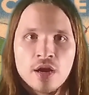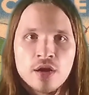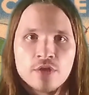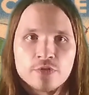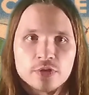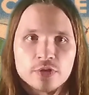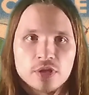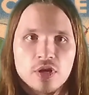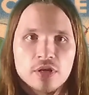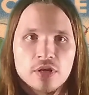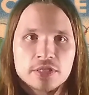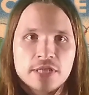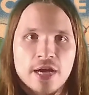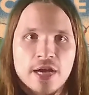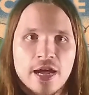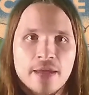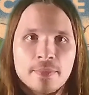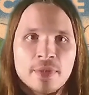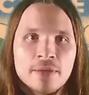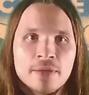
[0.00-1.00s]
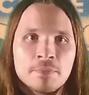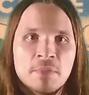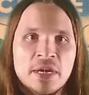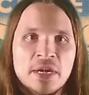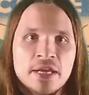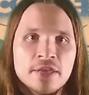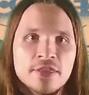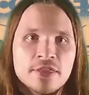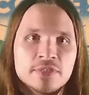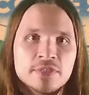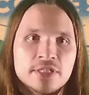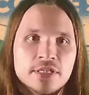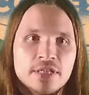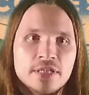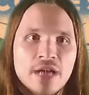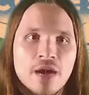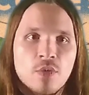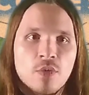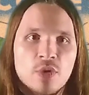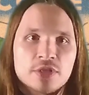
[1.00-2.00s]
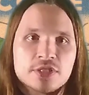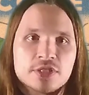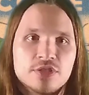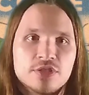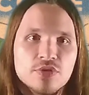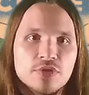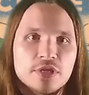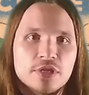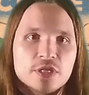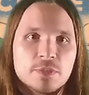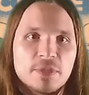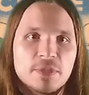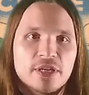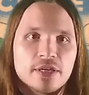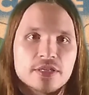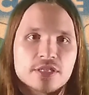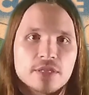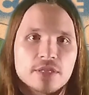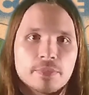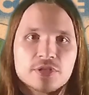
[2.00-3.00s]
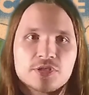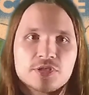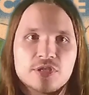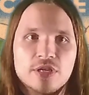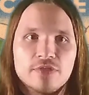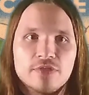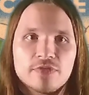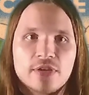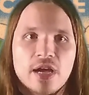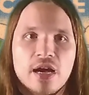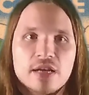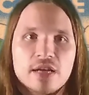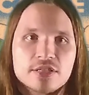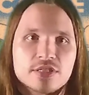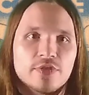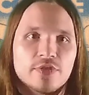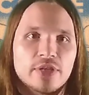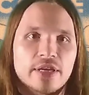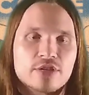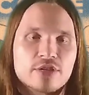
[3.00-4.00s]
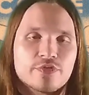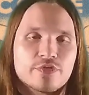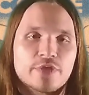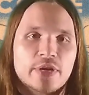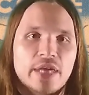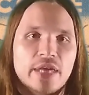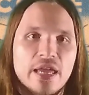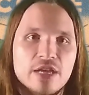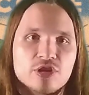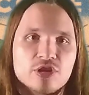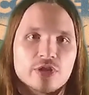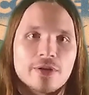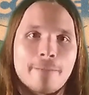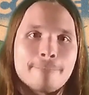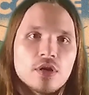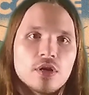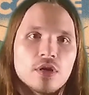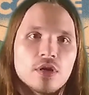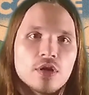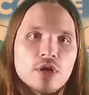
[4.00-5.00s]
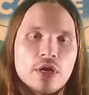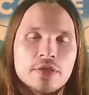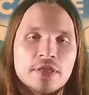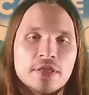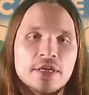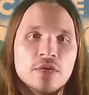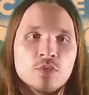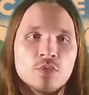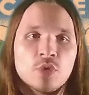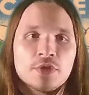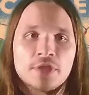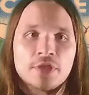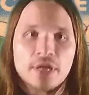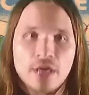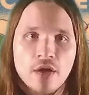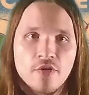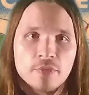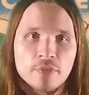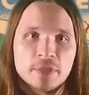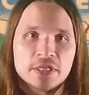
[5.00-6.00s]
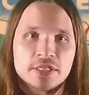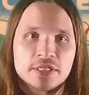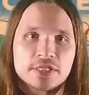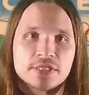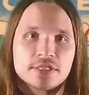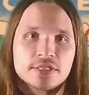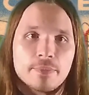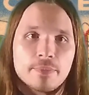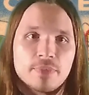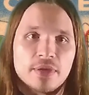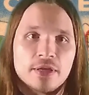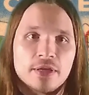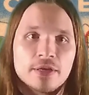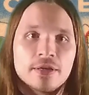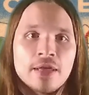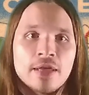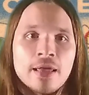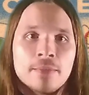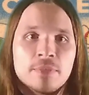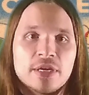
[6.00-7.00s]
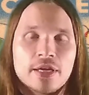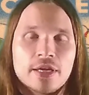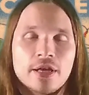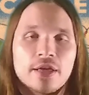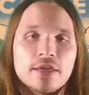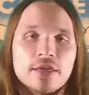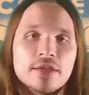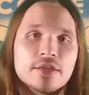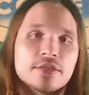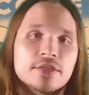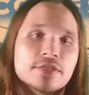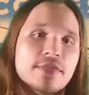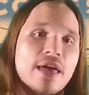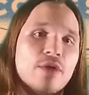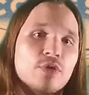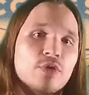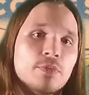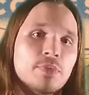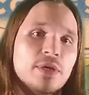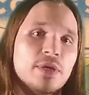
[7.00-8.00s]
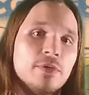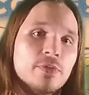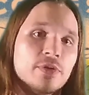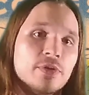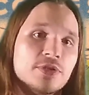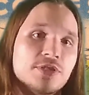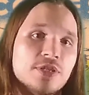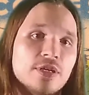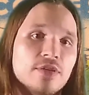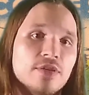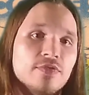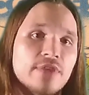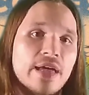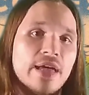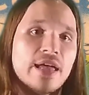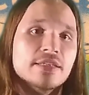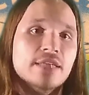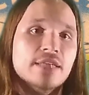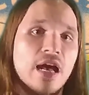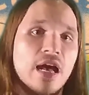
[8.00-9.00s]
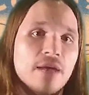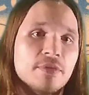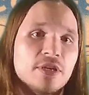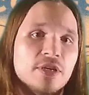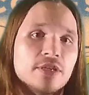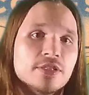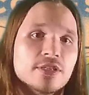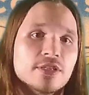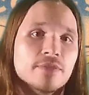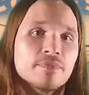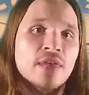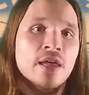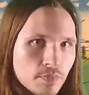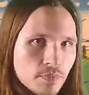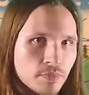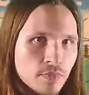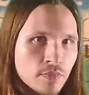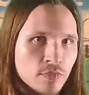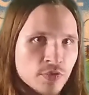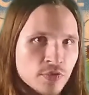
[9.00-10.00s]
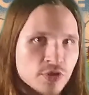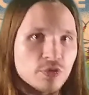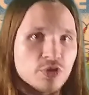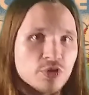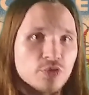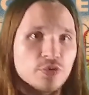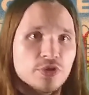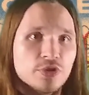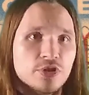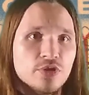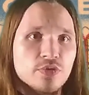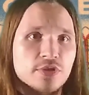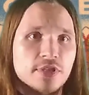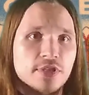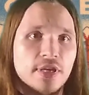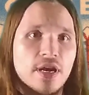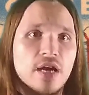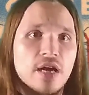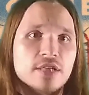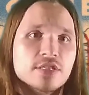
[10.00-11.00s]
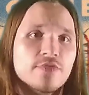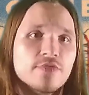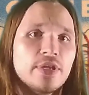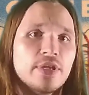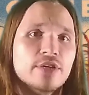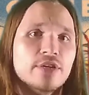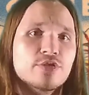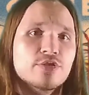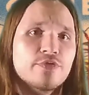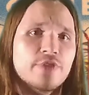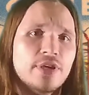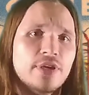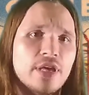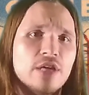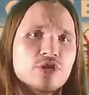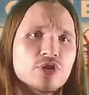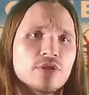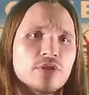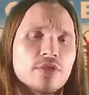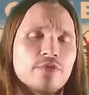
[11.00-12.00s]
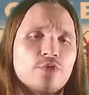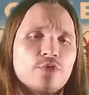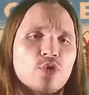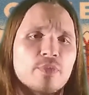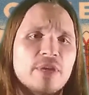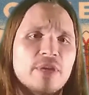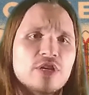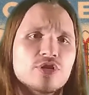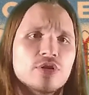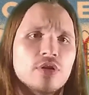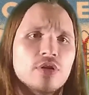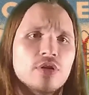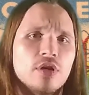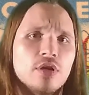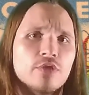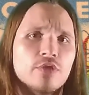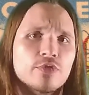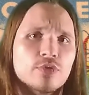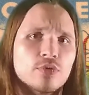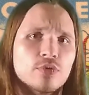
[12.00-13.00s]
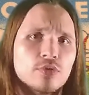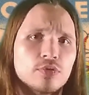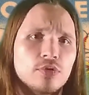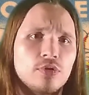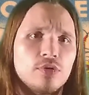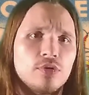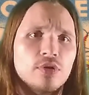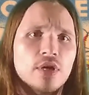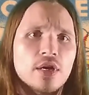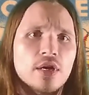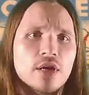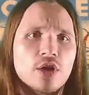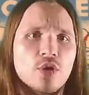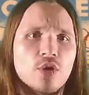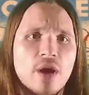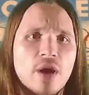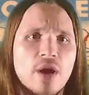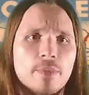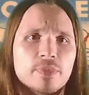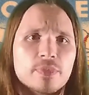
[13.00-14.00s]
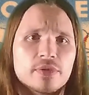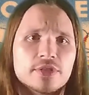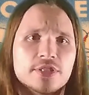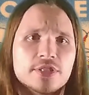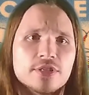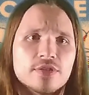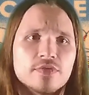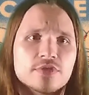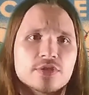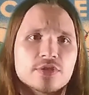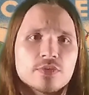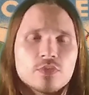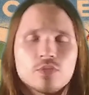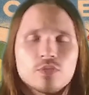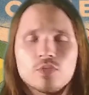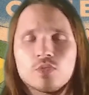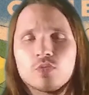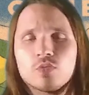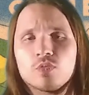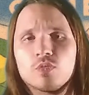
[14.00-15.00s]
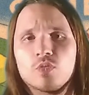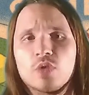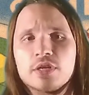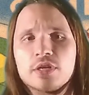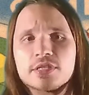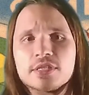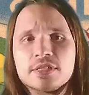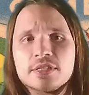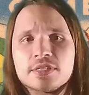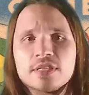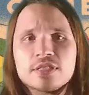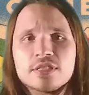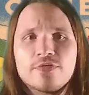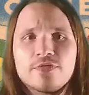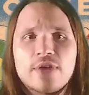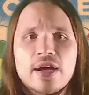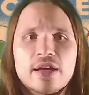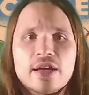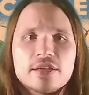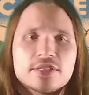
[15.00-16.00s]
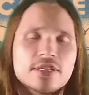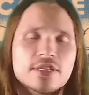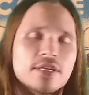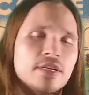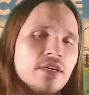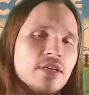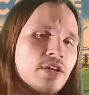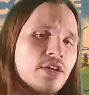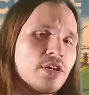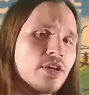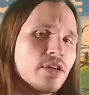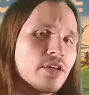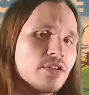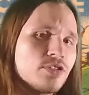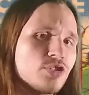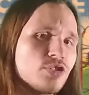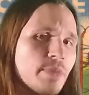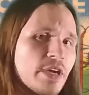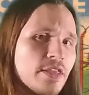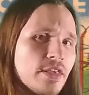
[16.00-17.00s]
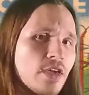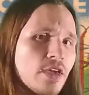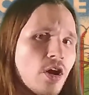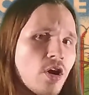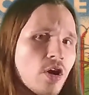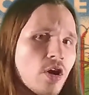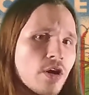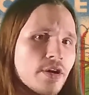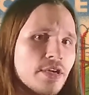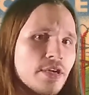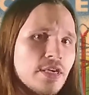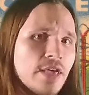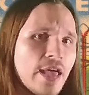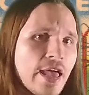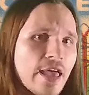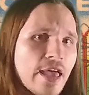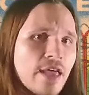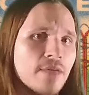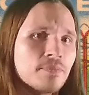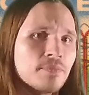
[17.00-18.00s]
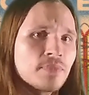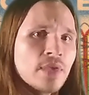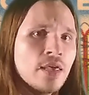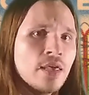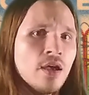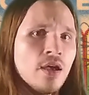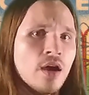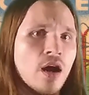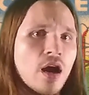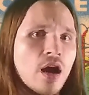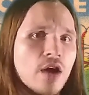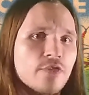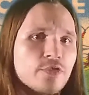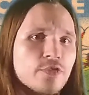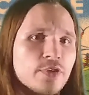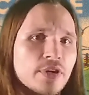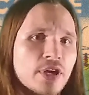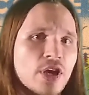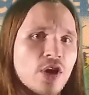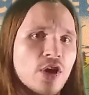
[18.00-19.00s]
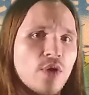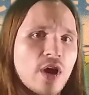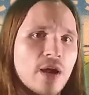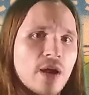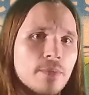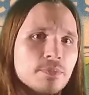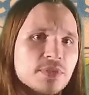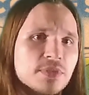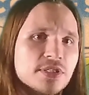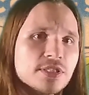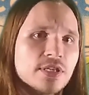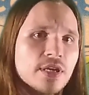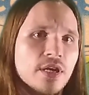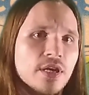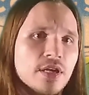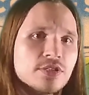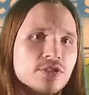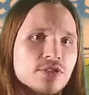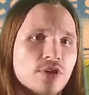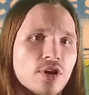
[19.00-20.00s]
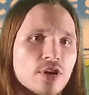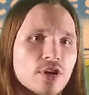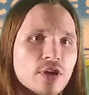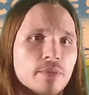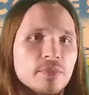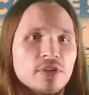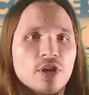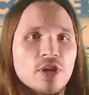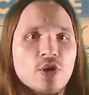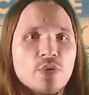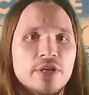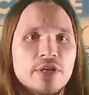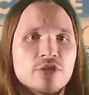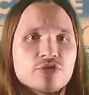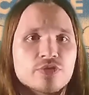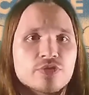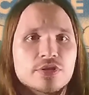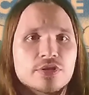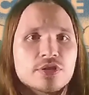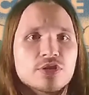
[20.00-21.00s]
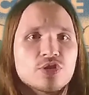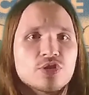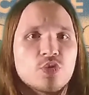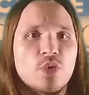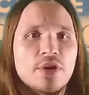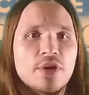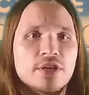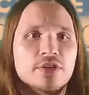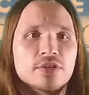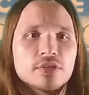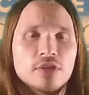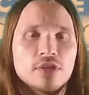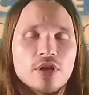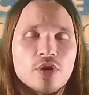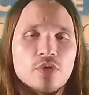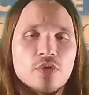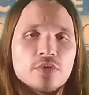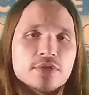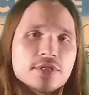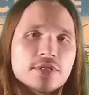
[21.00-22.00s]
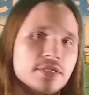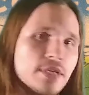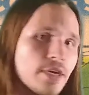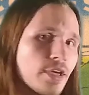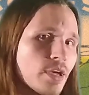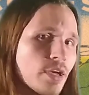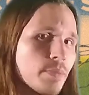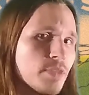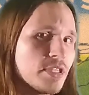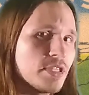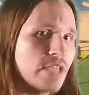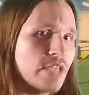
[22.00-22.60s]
For a long time, many of them did not want to do this because of the perceived cost of electrification, and they didn't want the government to step in because that would be perceived as communism. So to reduce the cost of electrification, the formation of rural cooperatives was incentivized and encouraged by the REA, offering co-ops startup low-interest 20-year loans to take up the